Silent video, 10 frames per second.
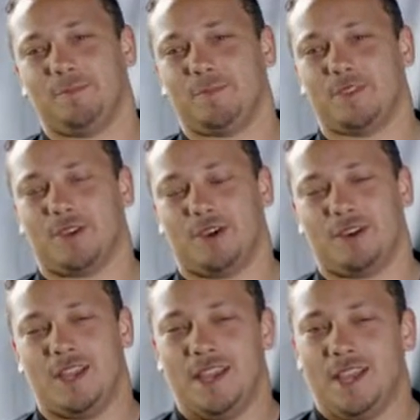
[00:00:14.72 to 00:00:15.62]

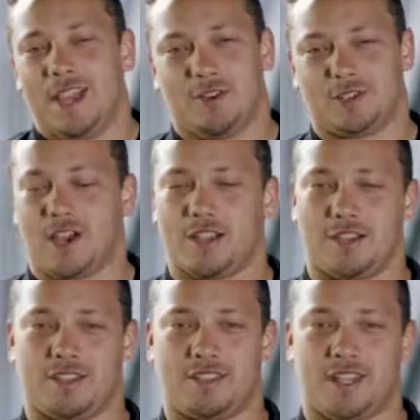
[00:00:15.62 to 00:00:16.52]
So I was
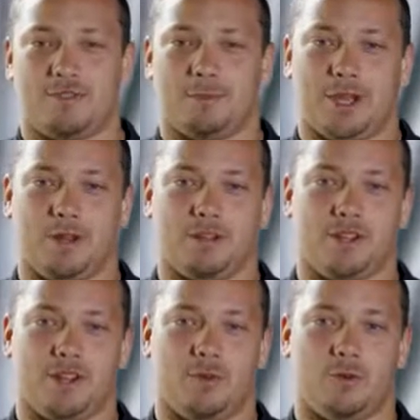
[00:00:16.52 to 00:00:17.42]
talking to Steve about,
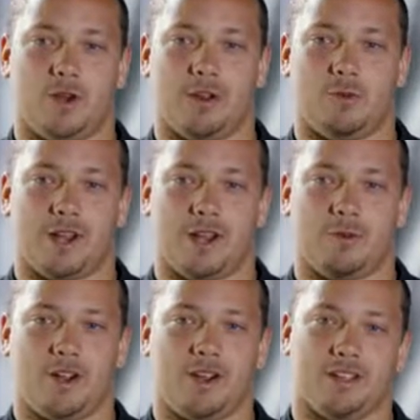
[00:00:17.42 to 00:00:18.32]
what I
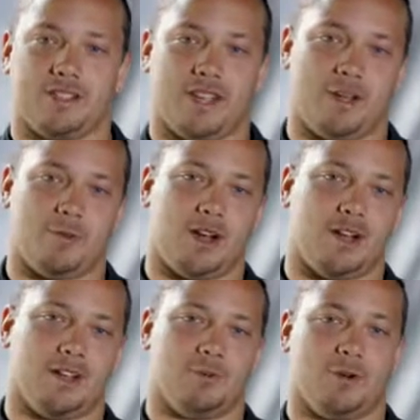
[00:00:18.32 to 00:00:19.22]
wanted to say
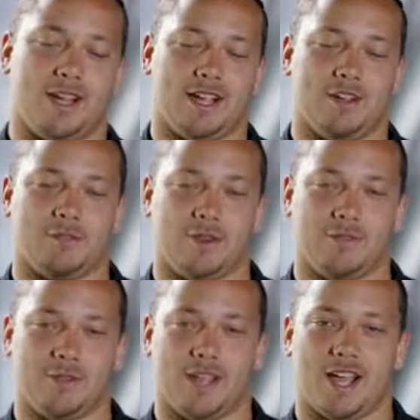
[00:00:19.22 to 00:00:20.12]
while I got in front
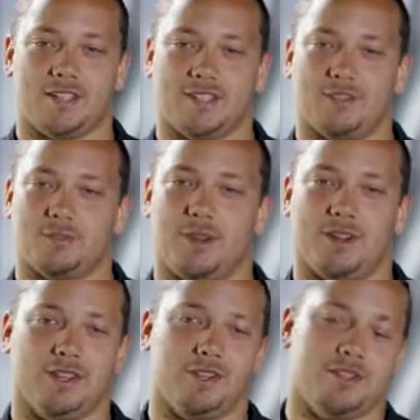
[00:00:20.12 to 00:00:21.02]
of you guys, and I just wanted
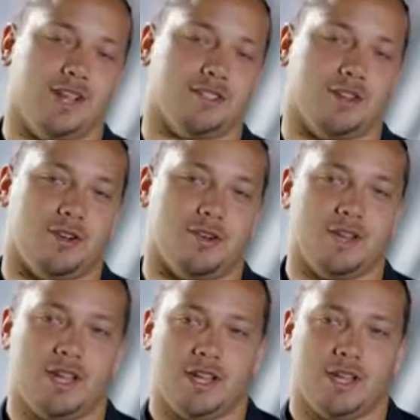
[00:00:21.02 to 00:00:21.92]
to let you guys
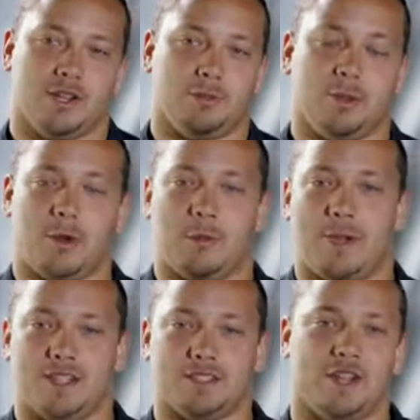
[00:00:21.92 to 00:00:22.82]
know a little bit about
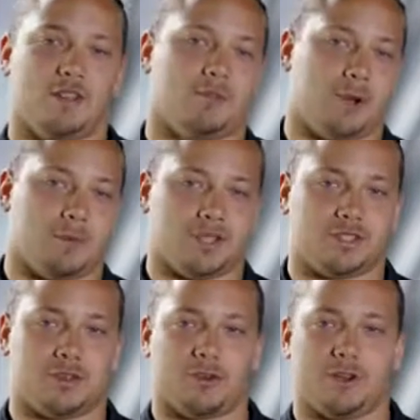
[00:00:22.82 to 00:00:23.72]
myself, about my
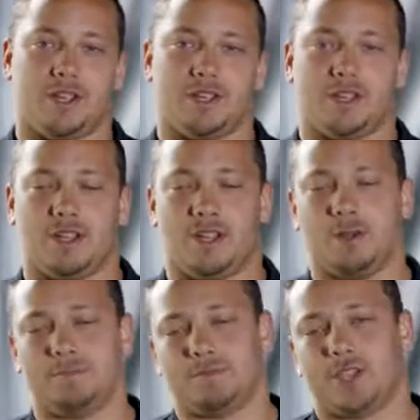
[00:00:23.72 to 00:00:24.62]
story,
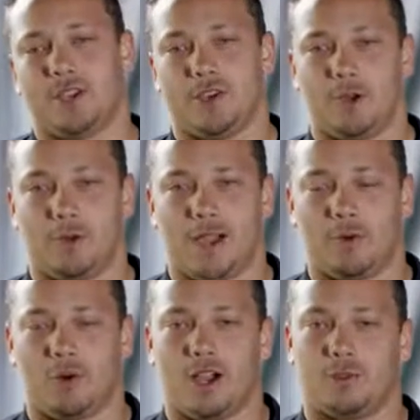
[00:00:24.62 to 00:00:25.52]
tell you about my
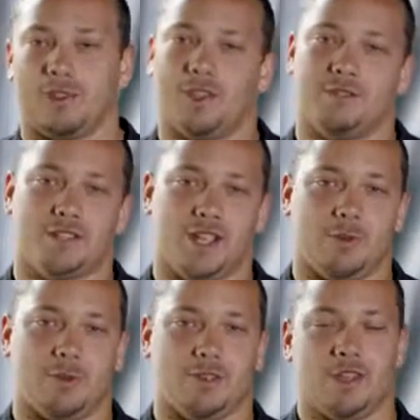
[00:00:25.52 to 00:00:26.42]
walk with
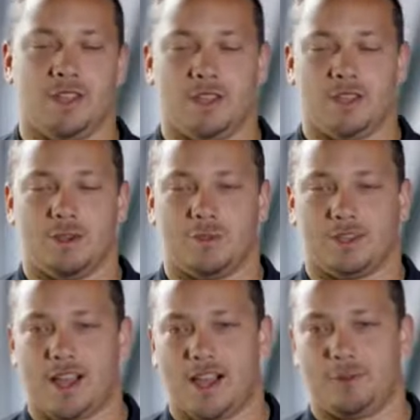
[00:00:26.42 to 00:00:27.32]
FCA,
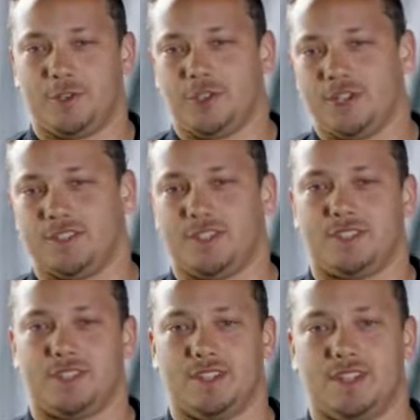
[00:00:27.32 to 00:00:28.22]
with God, with
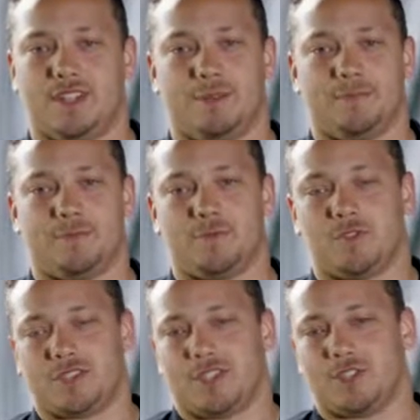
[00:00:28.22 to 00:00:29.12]
Jesus, and
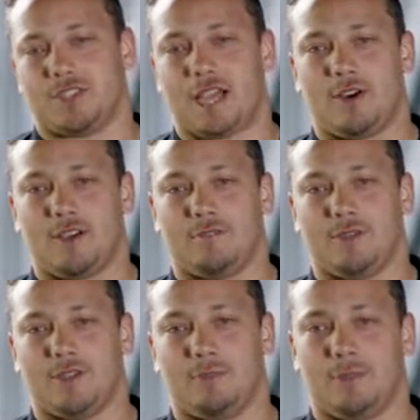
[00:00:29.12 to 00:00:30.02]
just how I
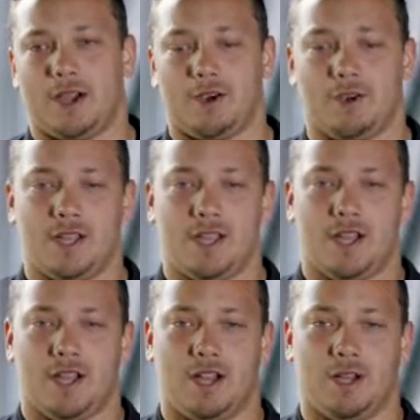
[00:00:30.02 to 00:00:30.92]
feel about
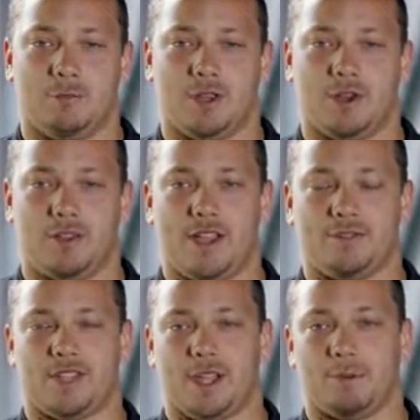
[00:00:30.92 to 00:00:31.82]
the
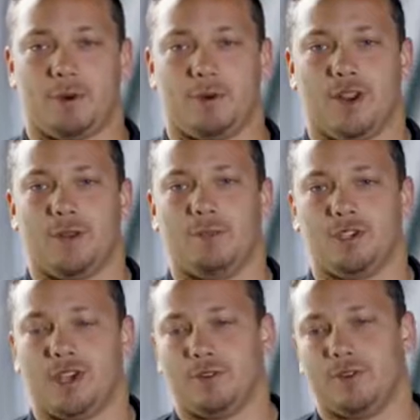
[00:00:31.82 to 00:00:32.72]
FCA program in
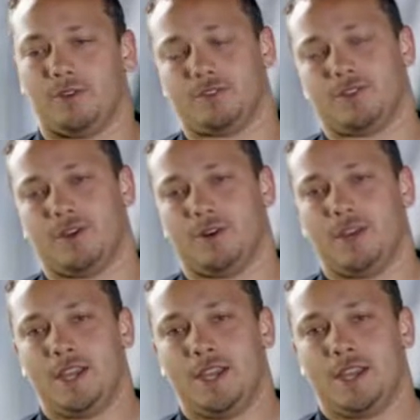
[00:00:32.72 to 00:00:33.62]
general. So
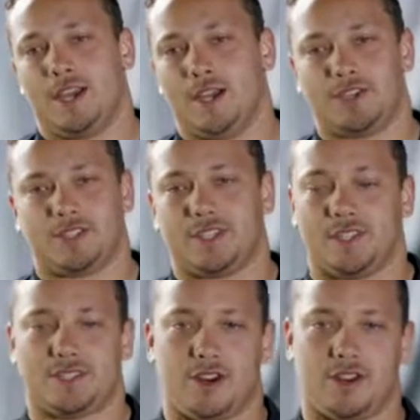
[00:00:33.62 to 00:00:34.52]
just to
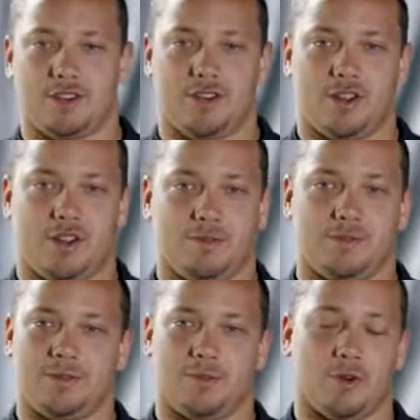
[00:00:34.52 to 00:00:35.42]
get started, I
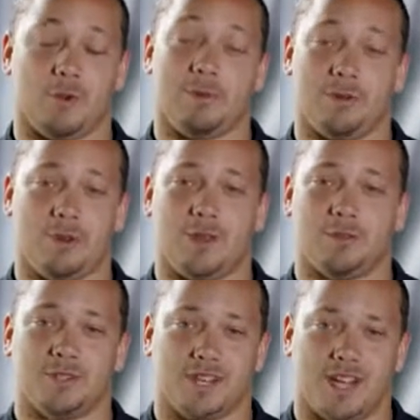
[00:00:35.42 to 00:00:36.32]
grew up in Green Bay,
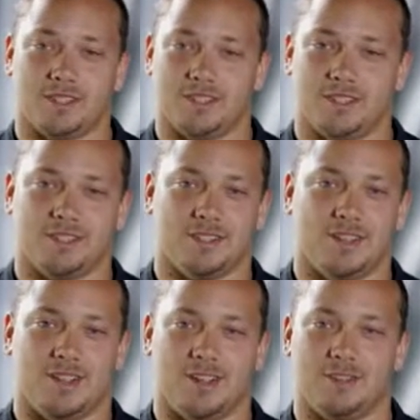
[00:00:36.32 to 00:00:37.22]
Wisconsin,
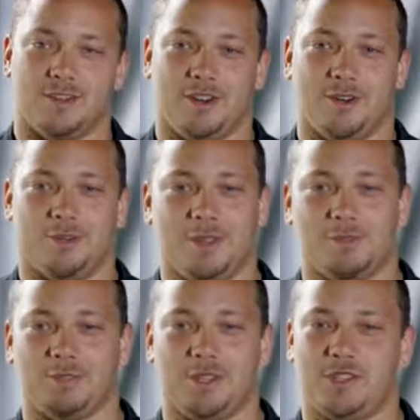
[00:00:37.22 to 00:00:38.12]
in
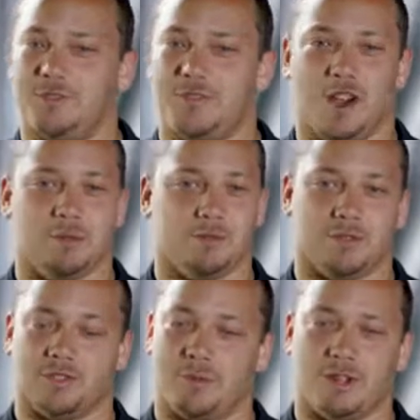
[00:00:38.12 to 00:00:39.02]
between two farms,
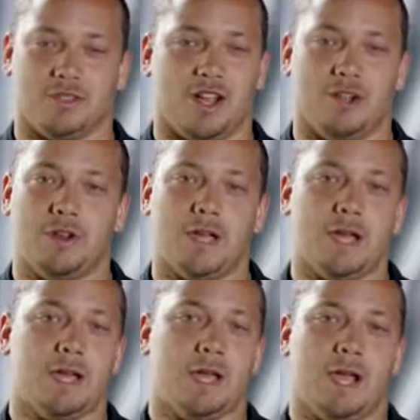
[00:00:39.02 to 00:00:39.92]
really small town.
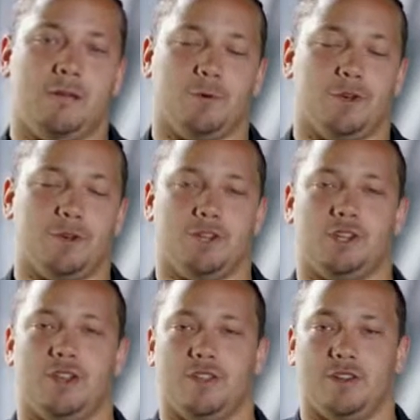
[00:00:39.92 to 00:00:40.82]
Everyone knew
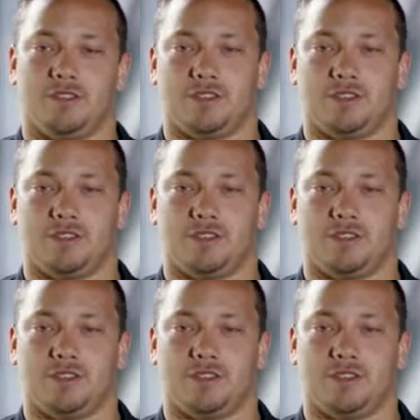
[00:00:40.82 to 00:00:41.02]
each other.